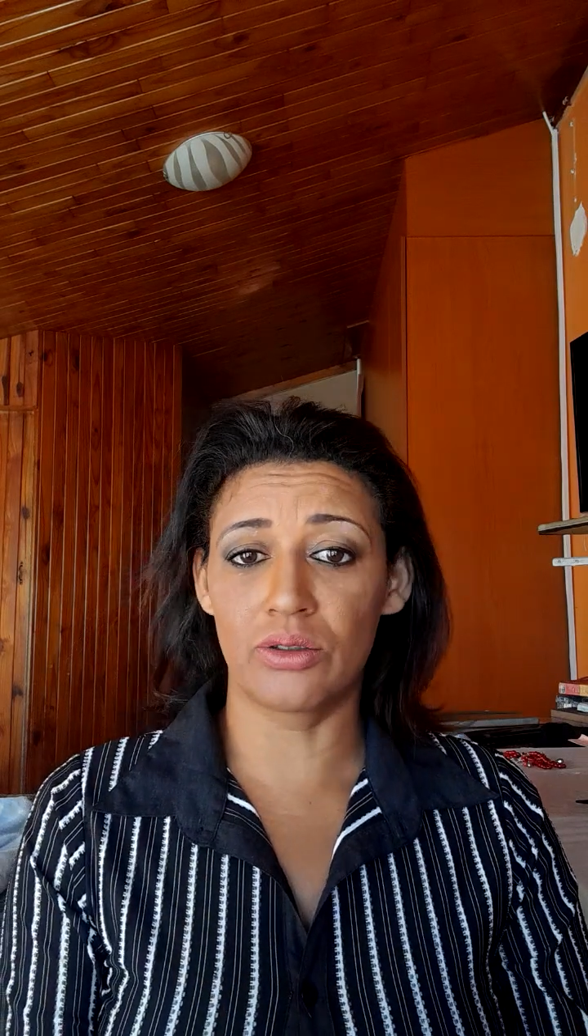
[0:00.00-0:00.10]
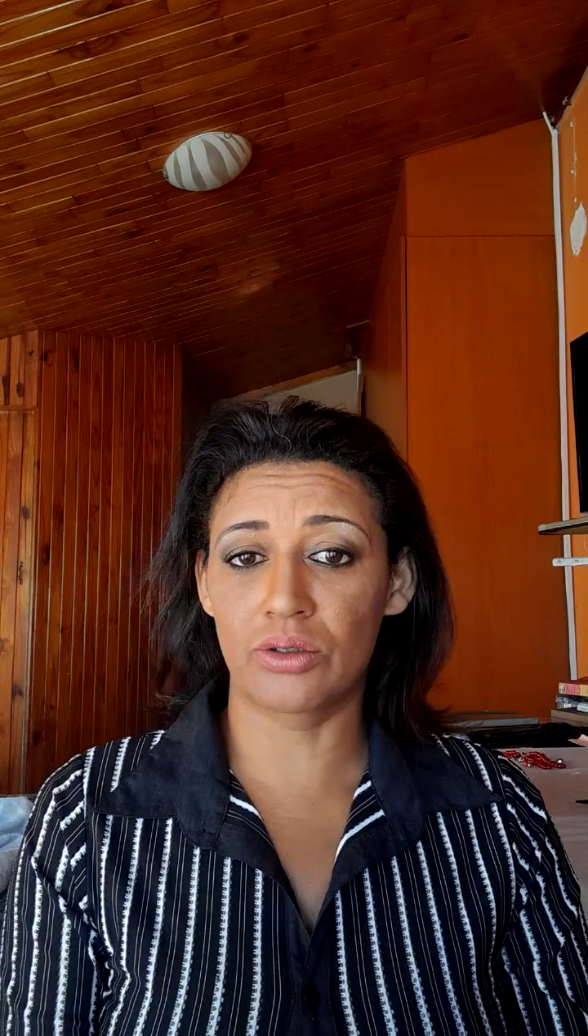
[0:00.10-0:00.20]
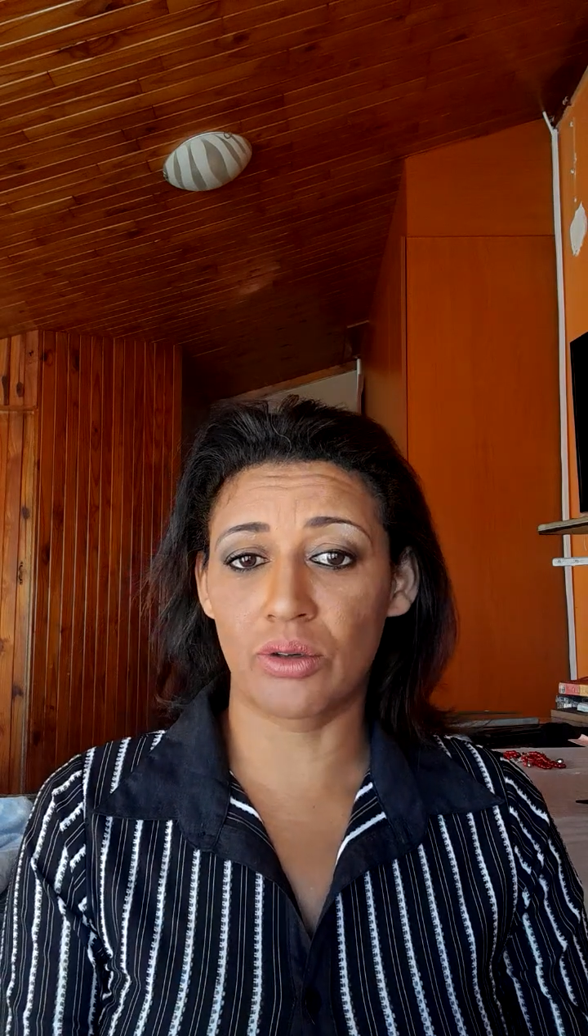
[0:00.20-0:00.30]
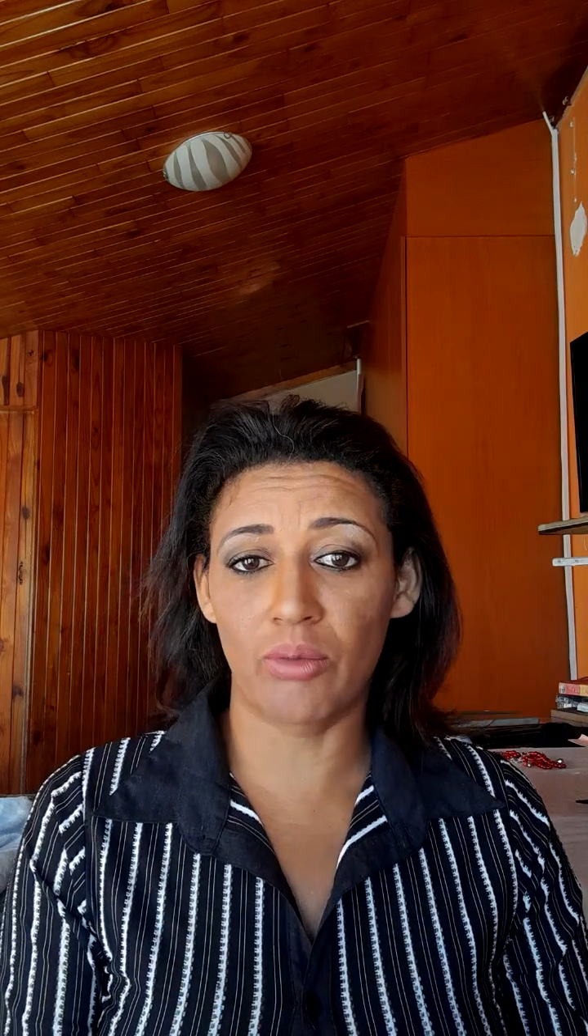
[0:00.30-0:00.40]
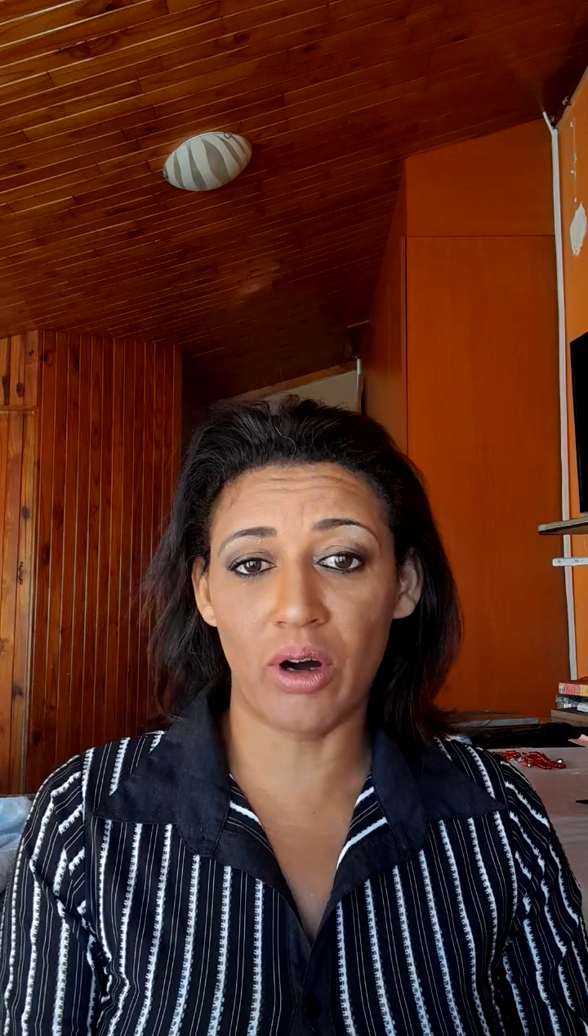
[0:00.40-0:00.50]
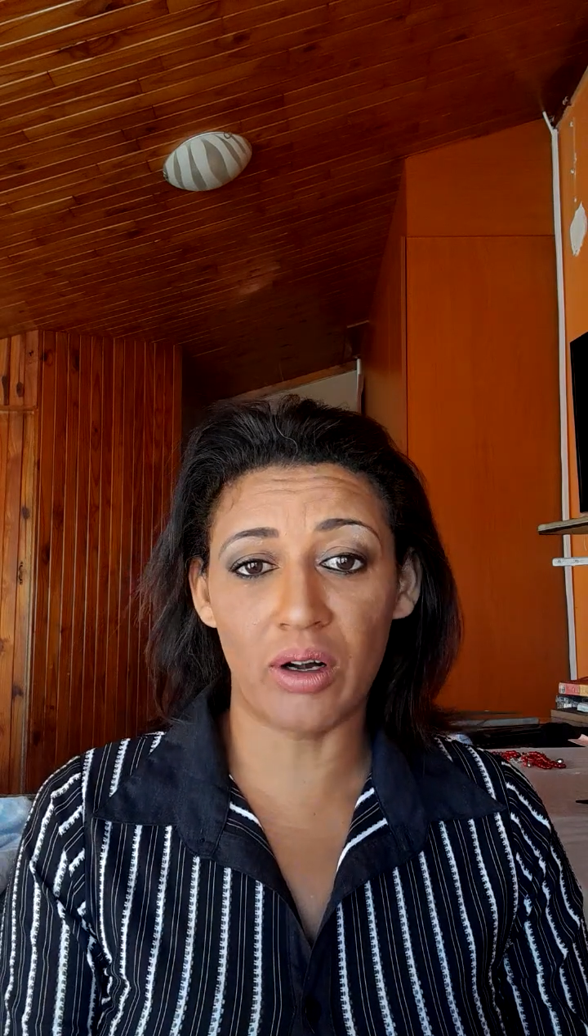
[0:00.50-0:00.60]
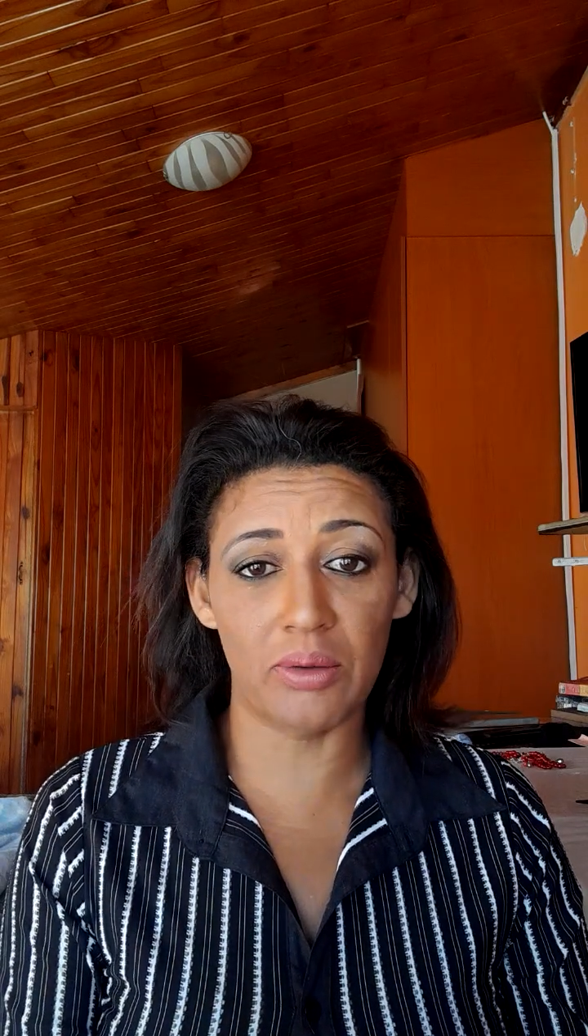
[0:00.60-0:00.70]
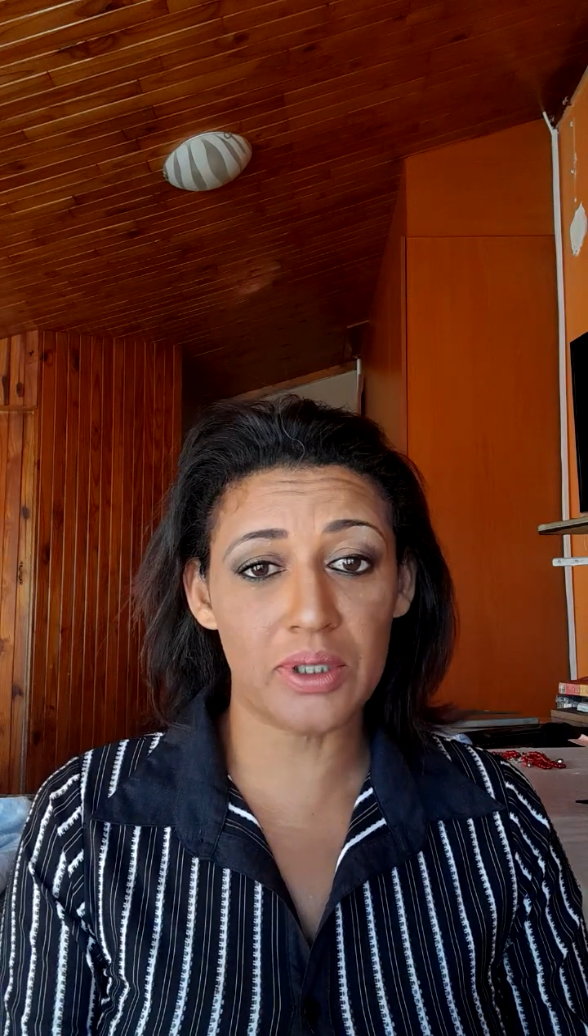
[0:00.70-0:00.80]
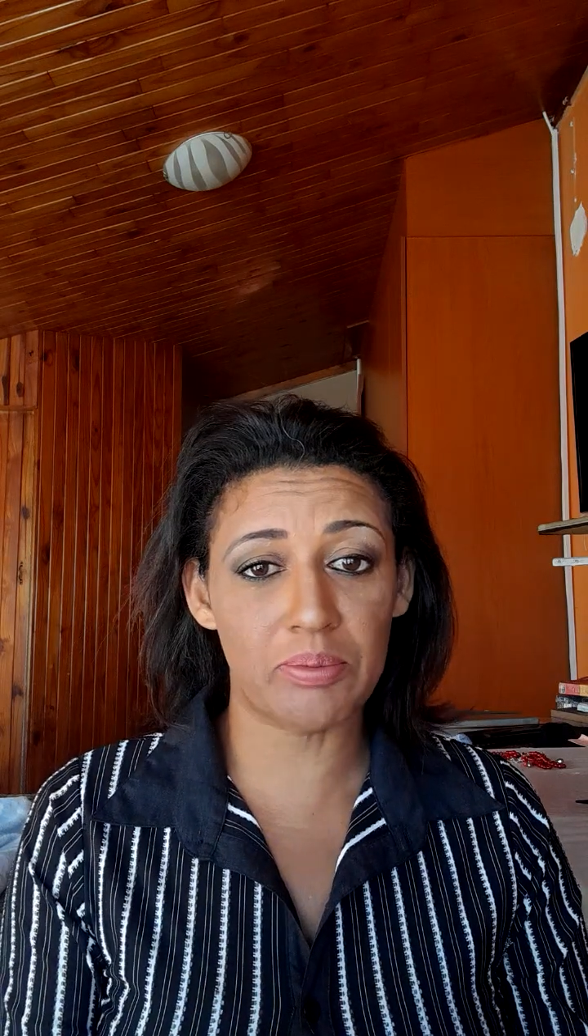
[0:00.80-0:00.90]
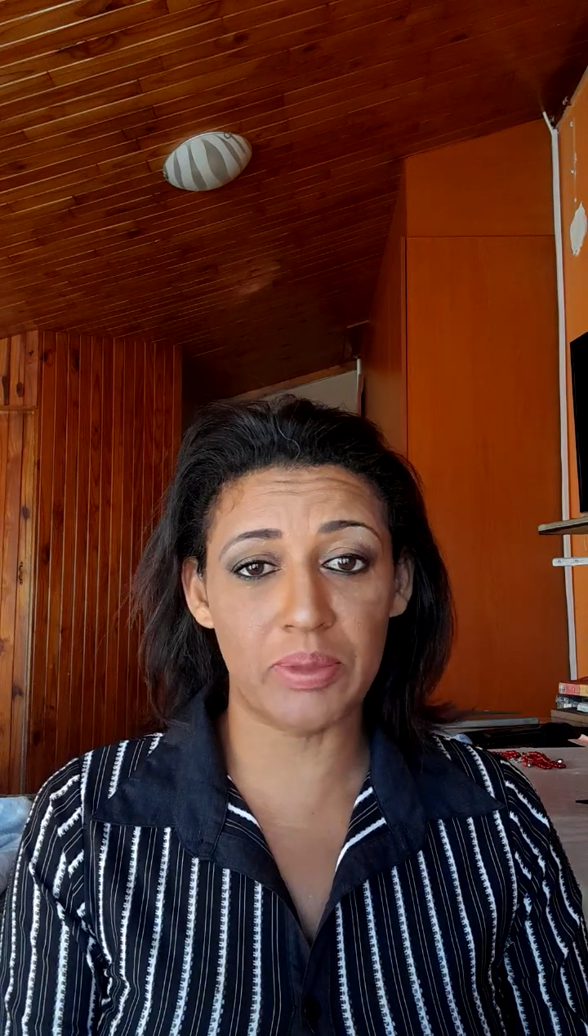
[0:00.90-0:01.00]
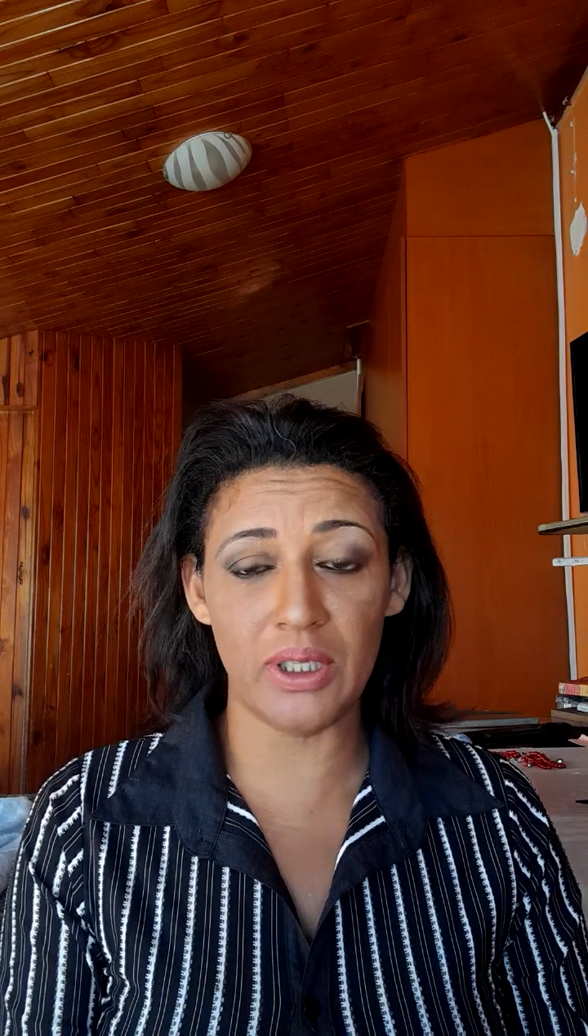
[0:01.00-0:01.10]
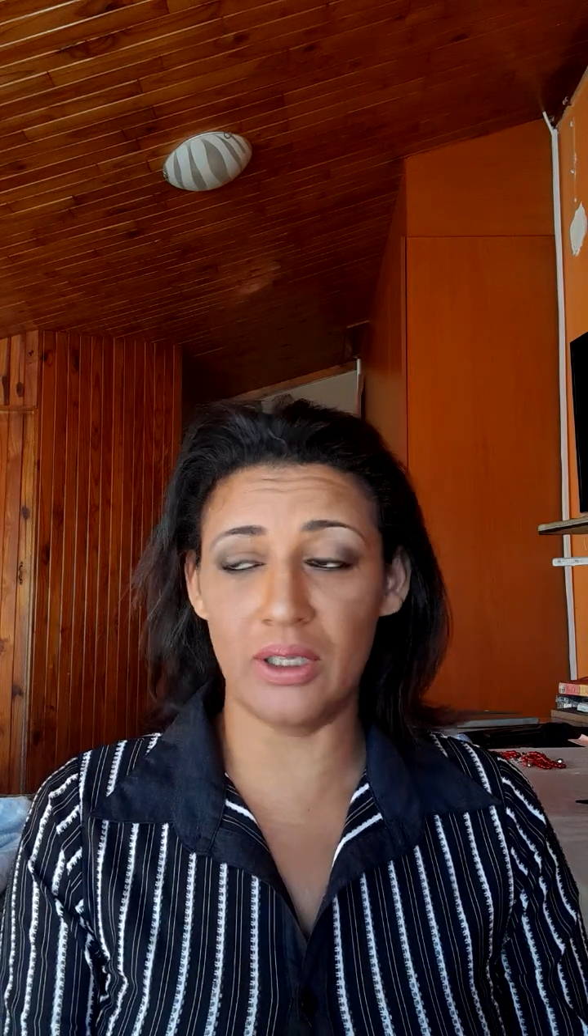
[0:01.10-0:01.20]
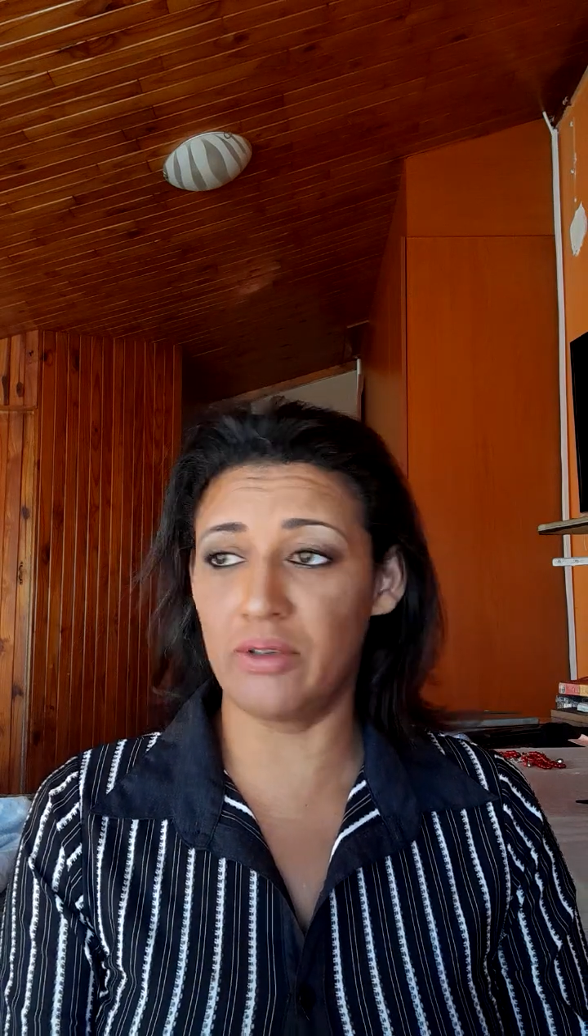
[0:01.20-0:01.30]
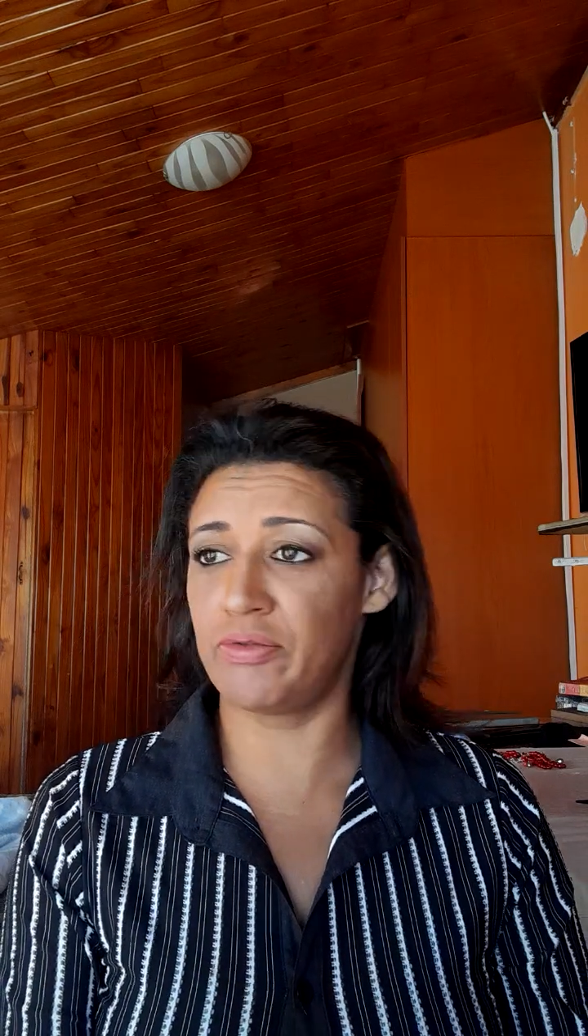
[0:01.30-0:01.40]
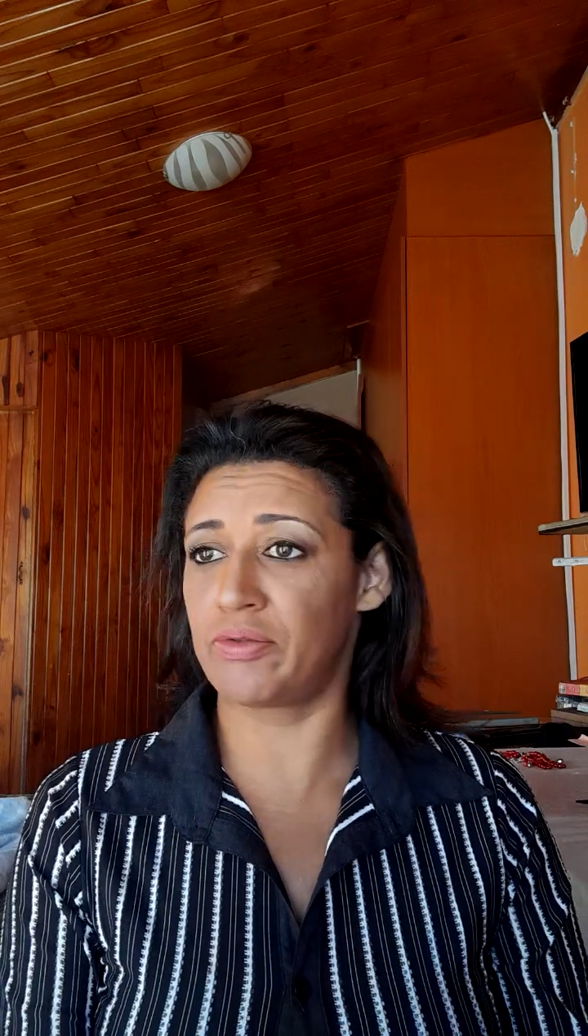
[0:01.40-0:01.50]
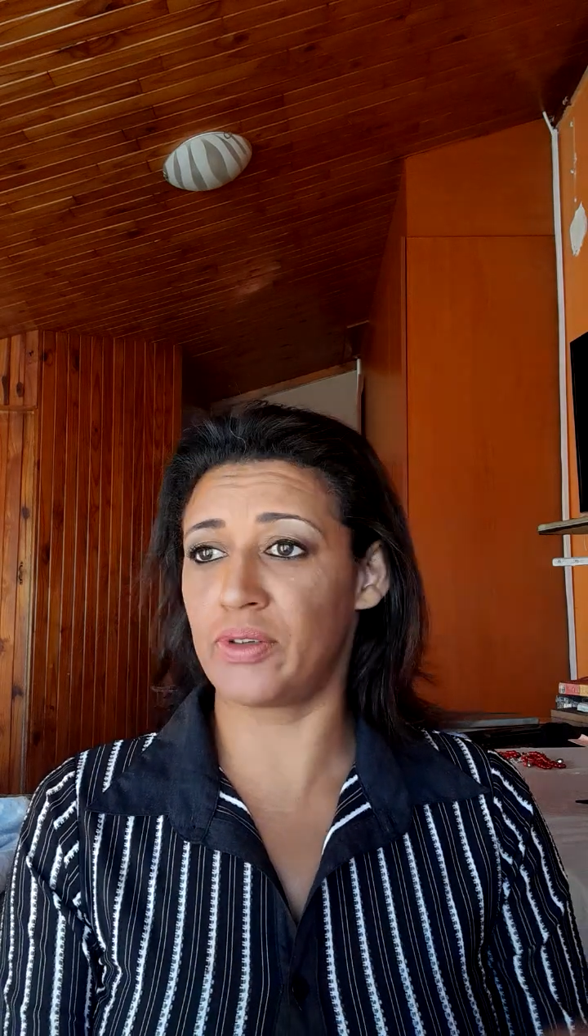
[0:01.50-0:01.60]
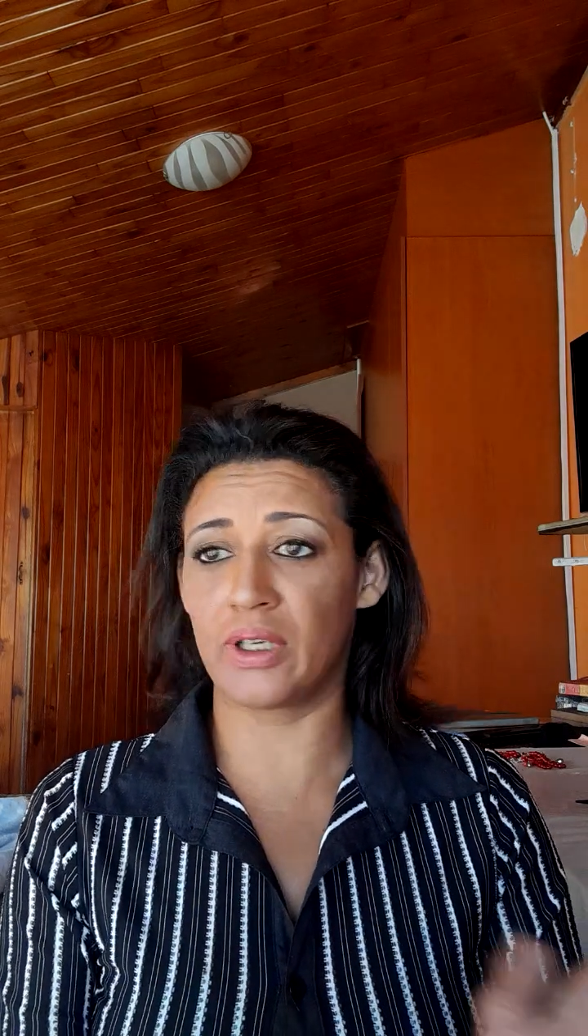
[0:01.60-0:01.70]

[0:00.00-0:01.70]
tomorrow is beef,